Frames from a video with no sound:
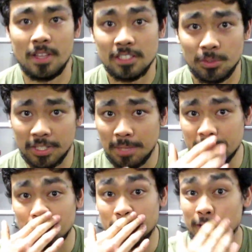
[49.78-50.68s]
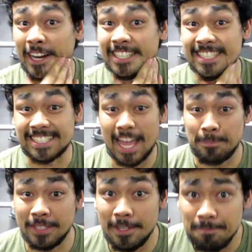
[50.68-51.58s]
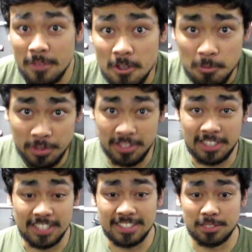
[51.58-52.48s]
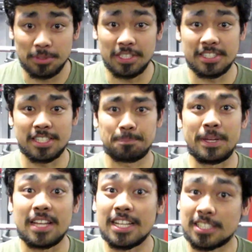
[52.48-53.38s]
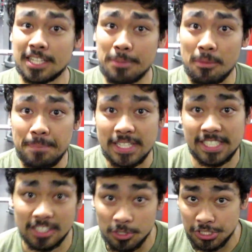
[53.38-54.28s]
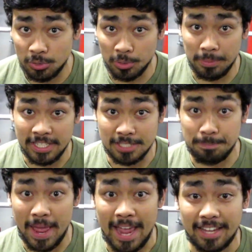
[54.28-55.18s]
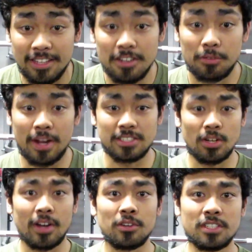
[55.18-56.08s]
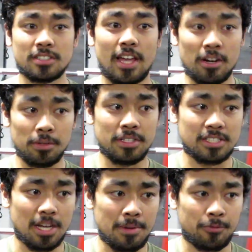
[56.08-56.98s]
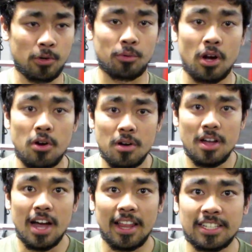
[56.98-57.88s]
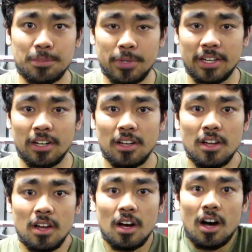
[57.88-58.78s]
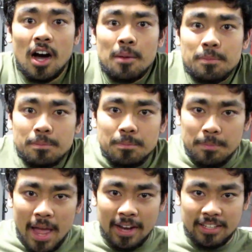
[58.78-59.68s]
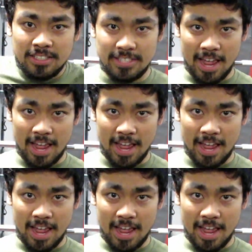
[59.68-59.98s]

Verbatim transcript: So when it comes to retracting the scapula, one of the things is really just is think about pinching those shoulder blades back, right? So I don't just I don't really just come in for a row. I like to bring it up, back, and